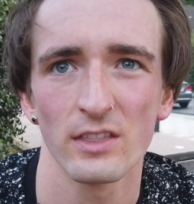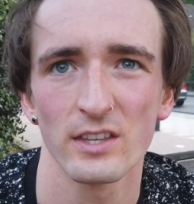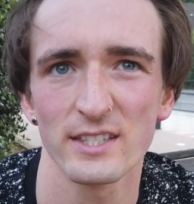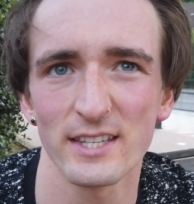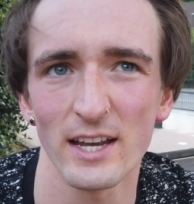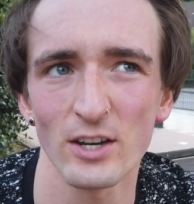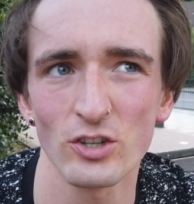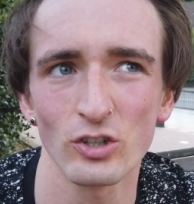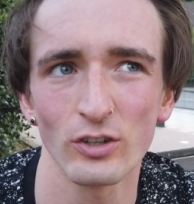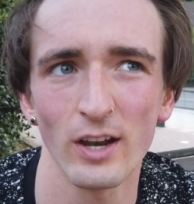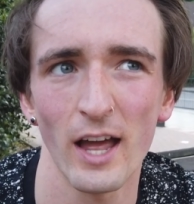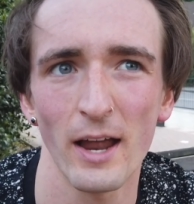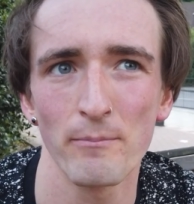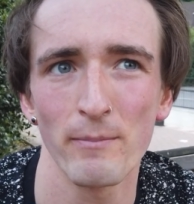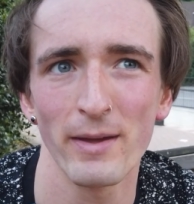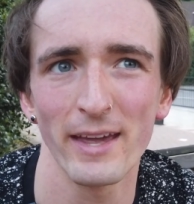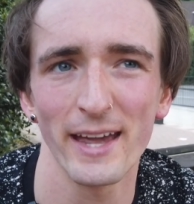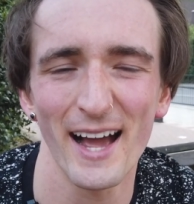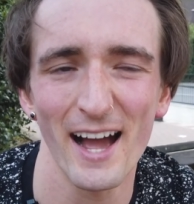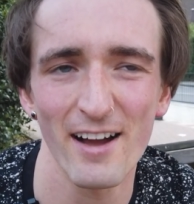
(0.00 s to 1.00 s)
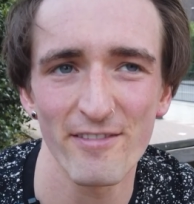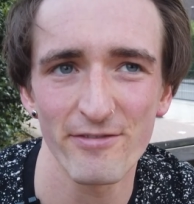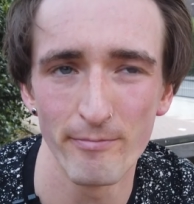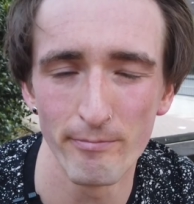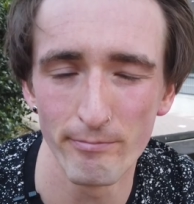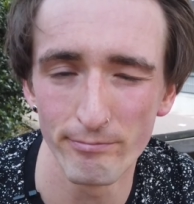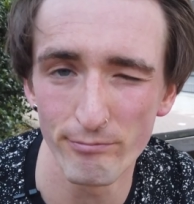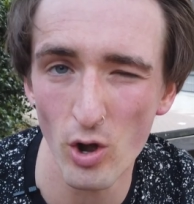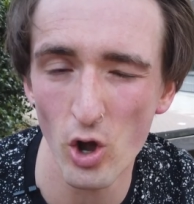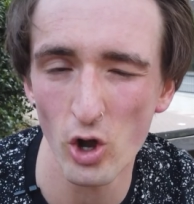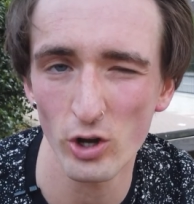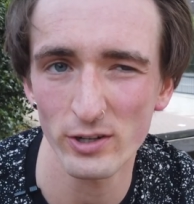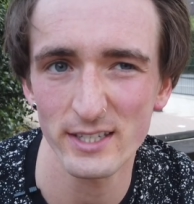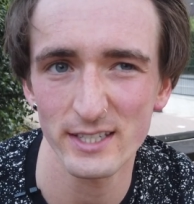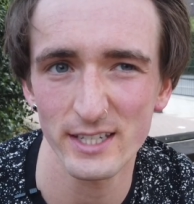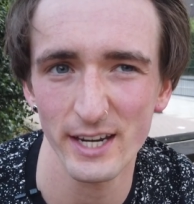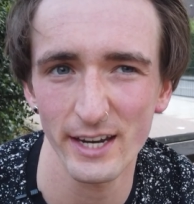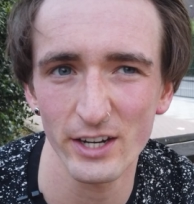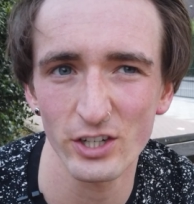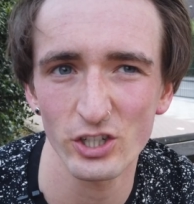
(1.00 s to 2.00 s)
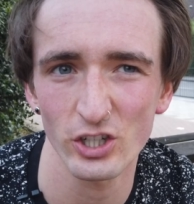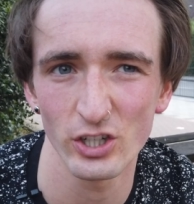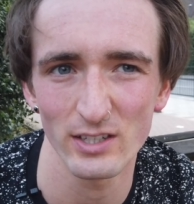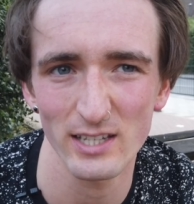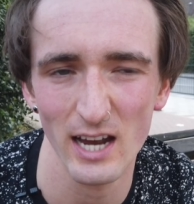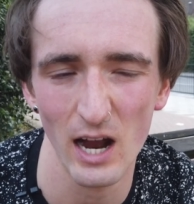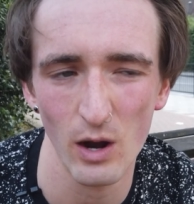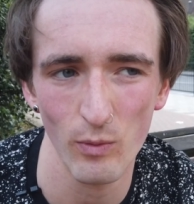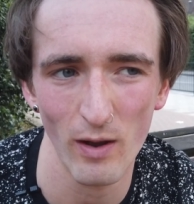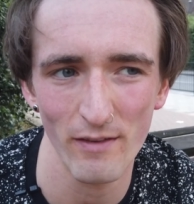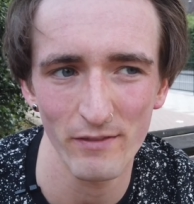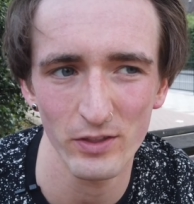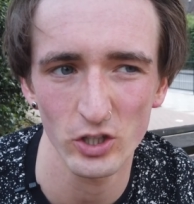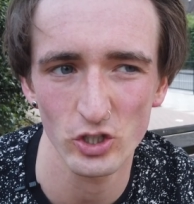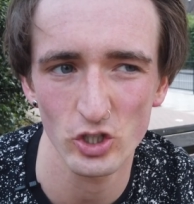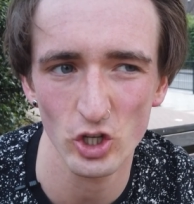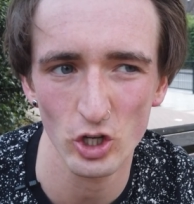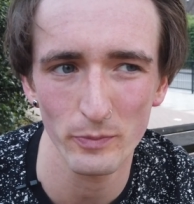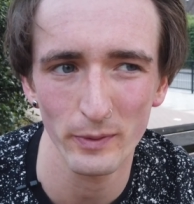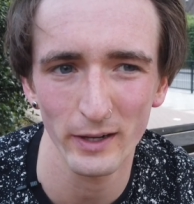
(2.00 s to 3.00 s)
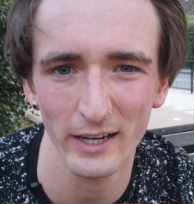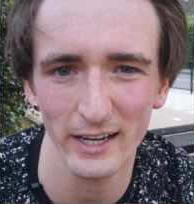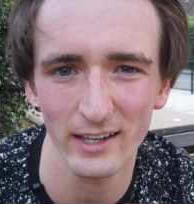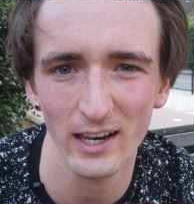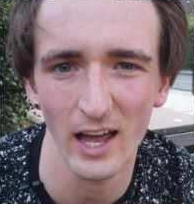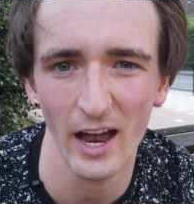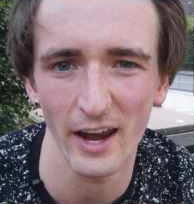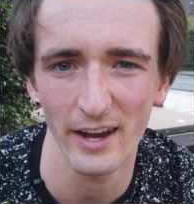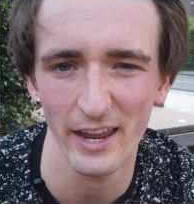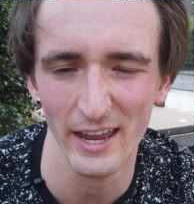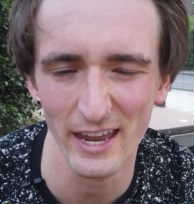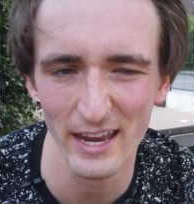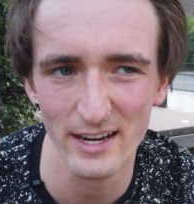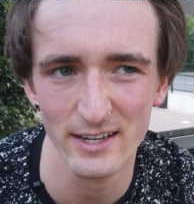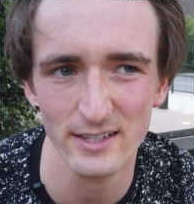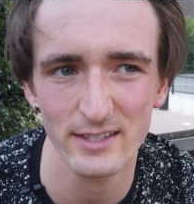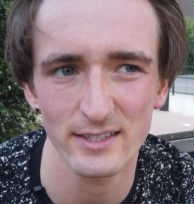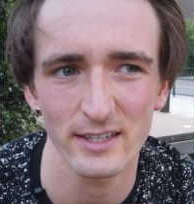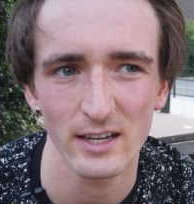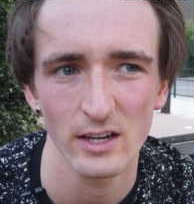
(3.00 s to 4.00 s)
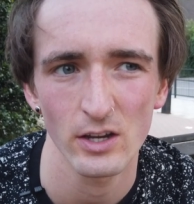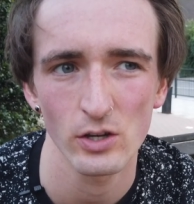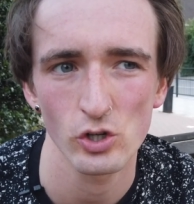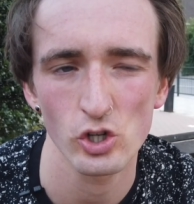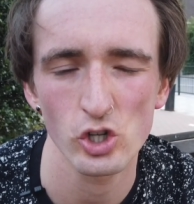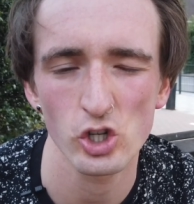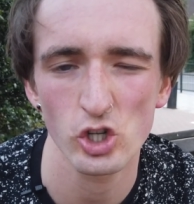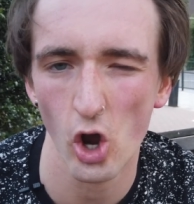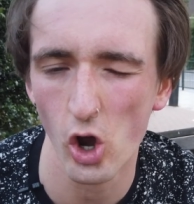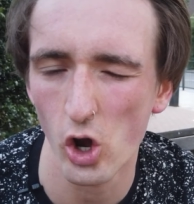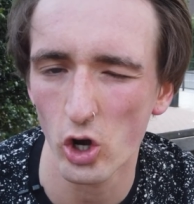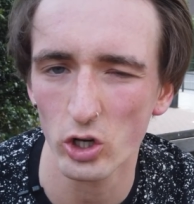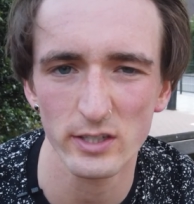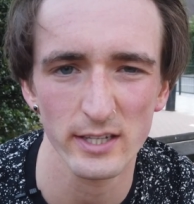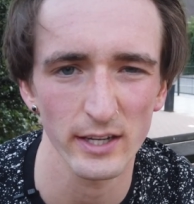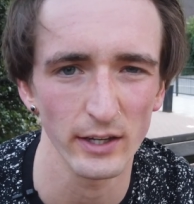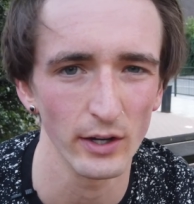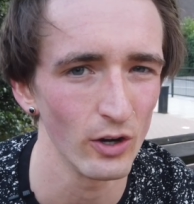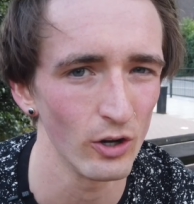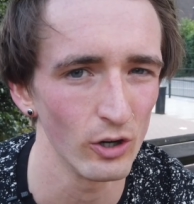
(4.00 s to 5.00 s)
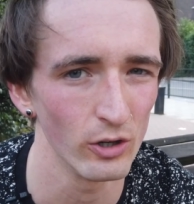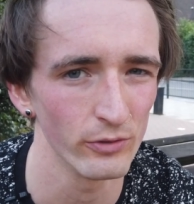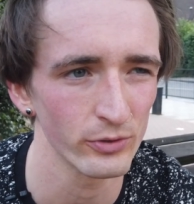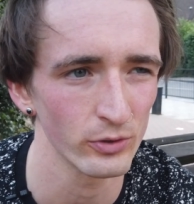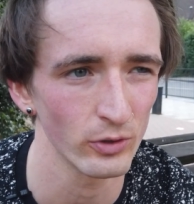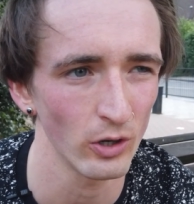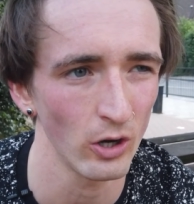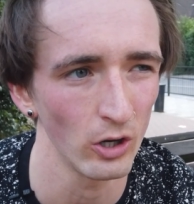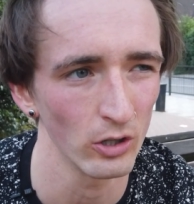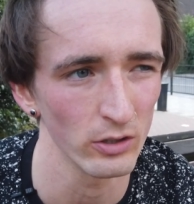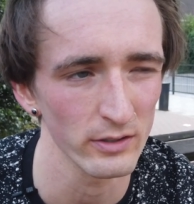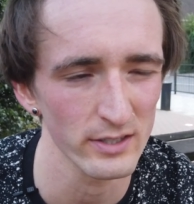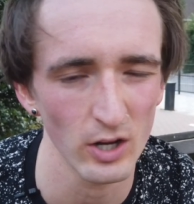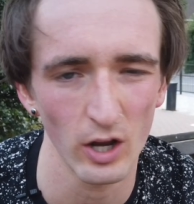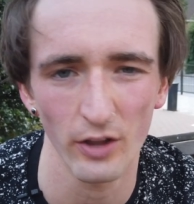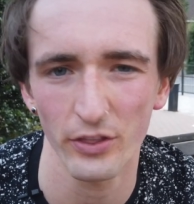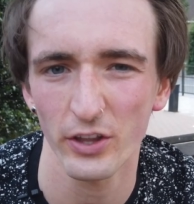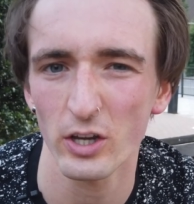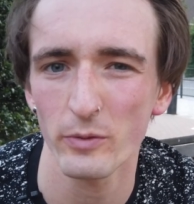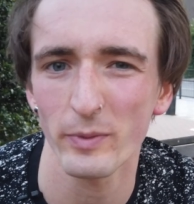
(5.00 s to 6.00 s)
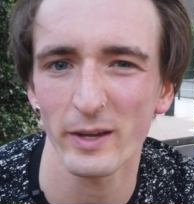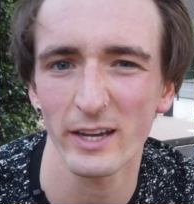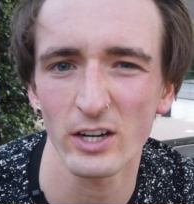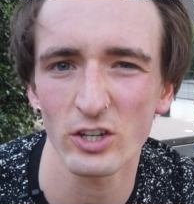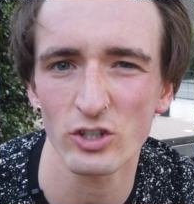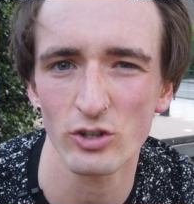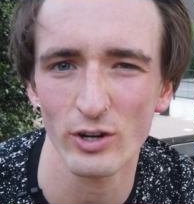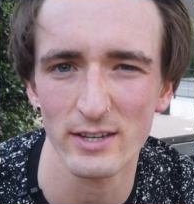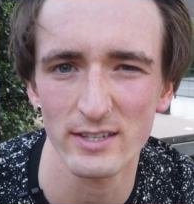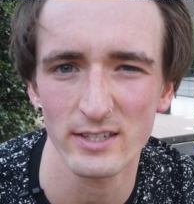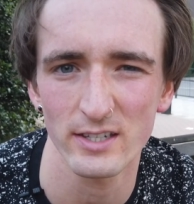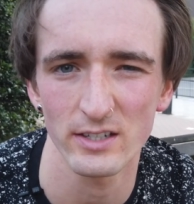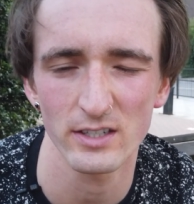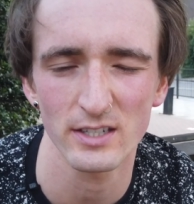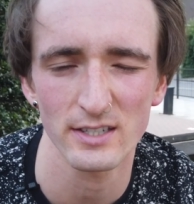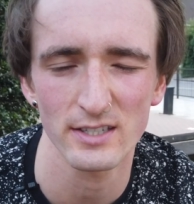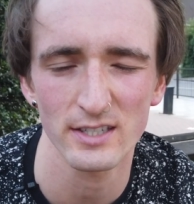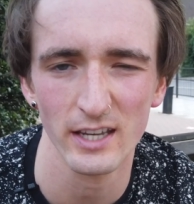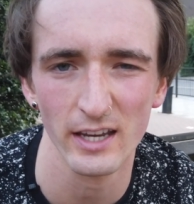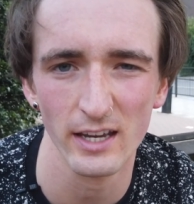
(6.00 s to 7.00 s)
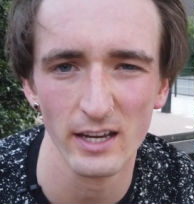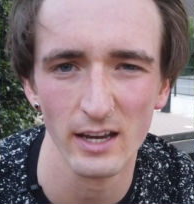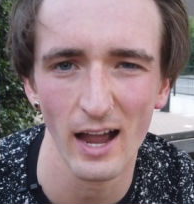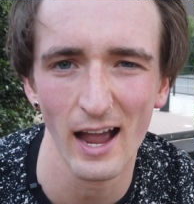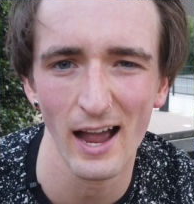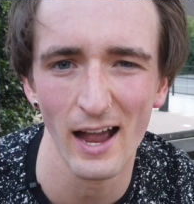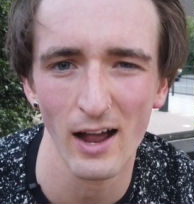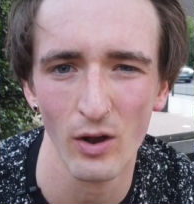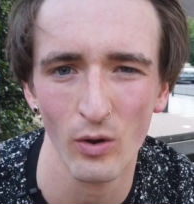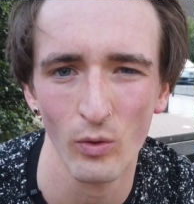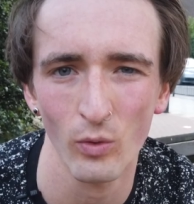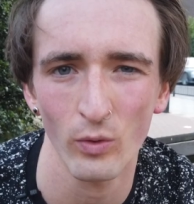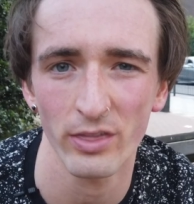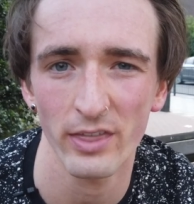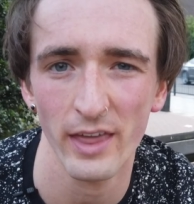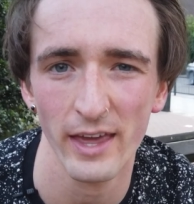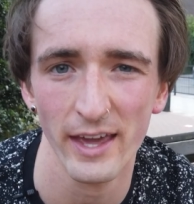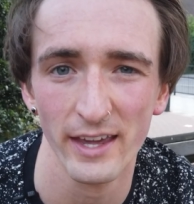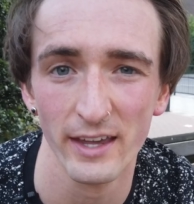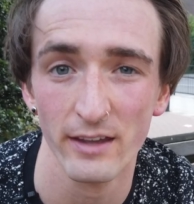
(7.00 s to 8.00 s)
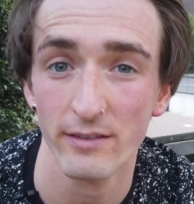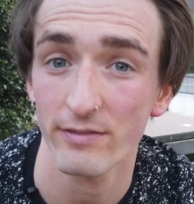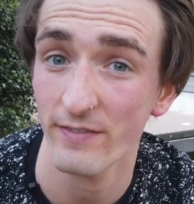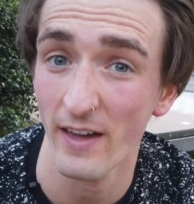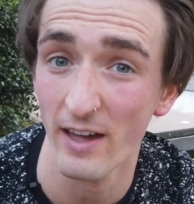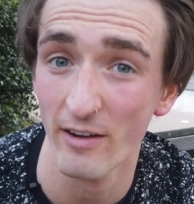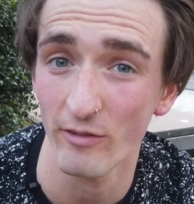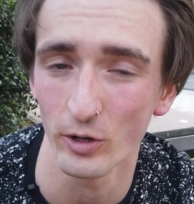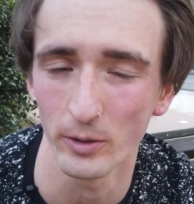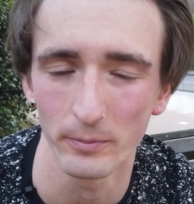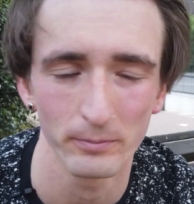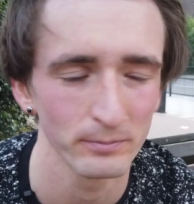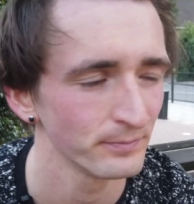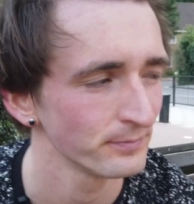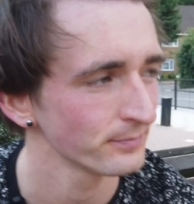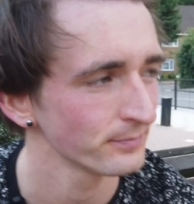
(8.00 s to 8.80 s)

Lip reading: the Central Line may have more stations, however the Jubilee Line is shorter overall, so I think it'd be interesting to see how they fare up.